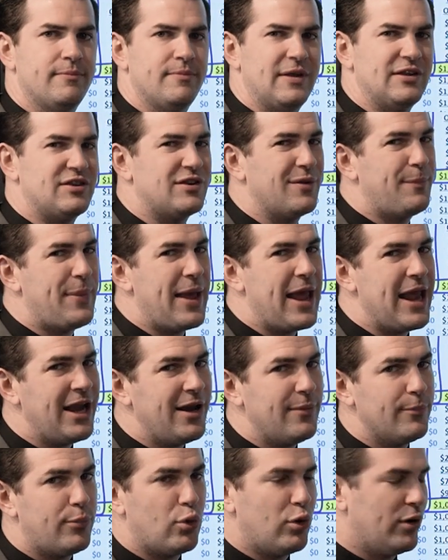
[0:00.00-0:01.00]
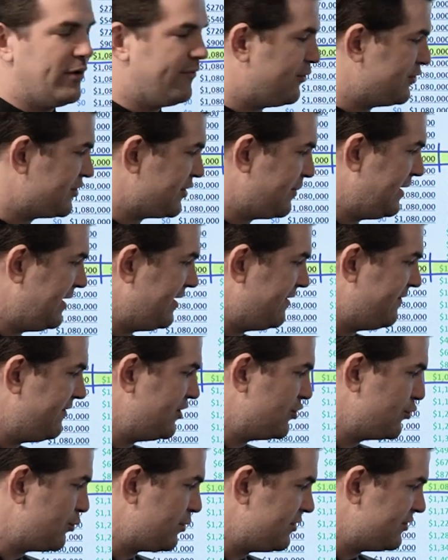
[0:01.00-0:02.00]
That's a pain point for some
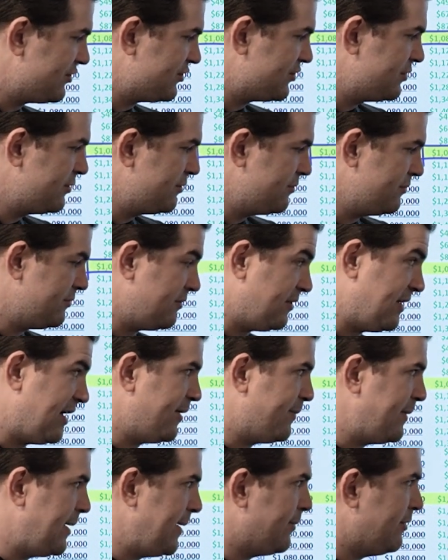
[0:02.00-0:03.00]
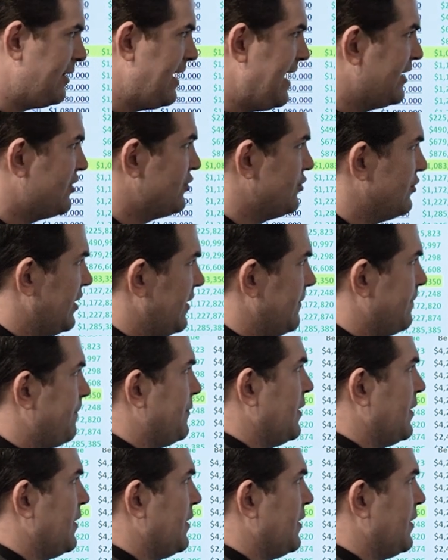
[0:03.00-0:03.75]
individuals. A lot of people, actually.